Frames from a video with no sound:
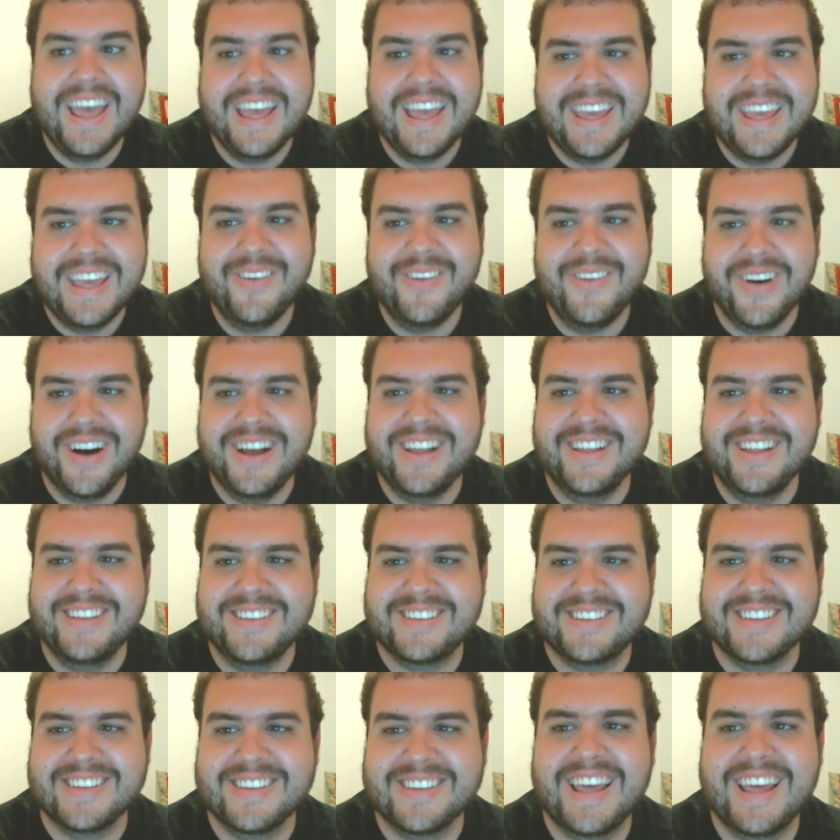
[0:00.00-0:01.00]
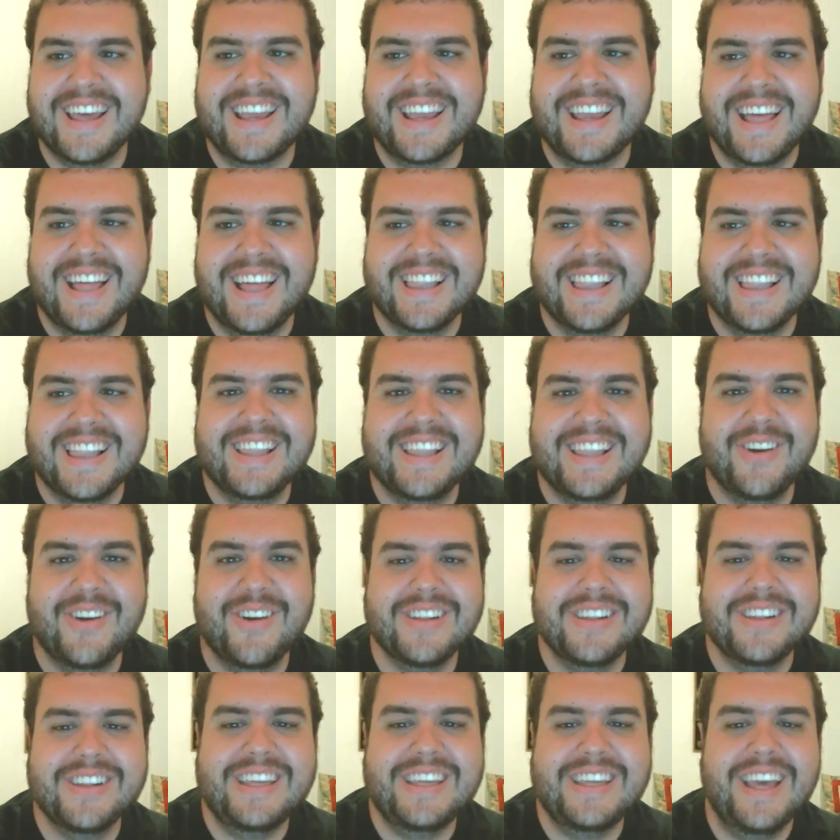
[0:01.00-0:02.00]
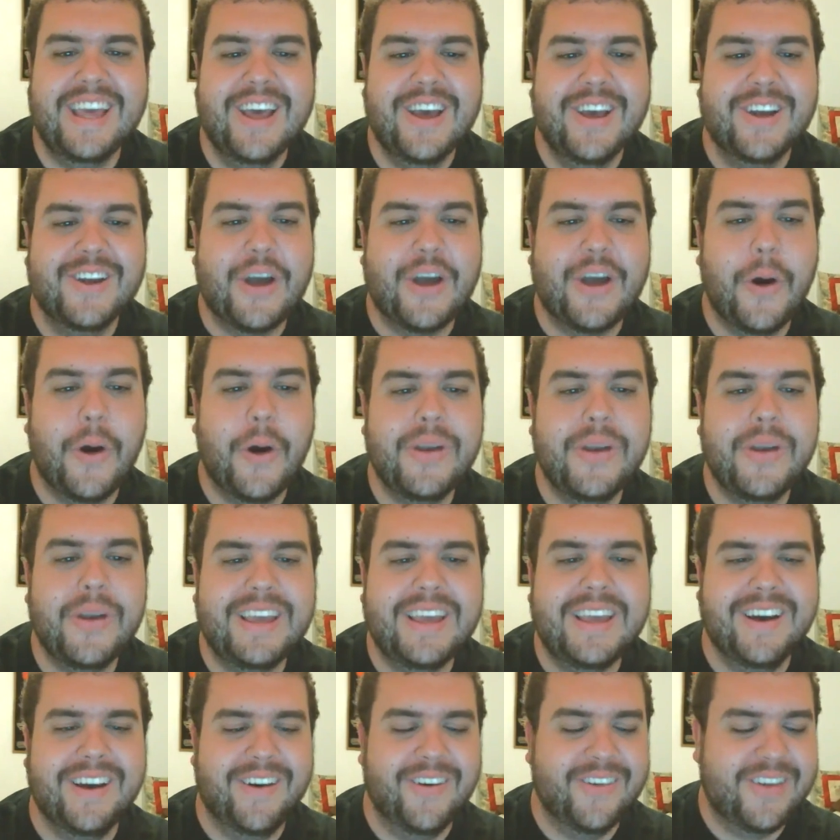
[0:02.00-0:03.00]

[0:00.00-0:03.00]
He was like literally Cody.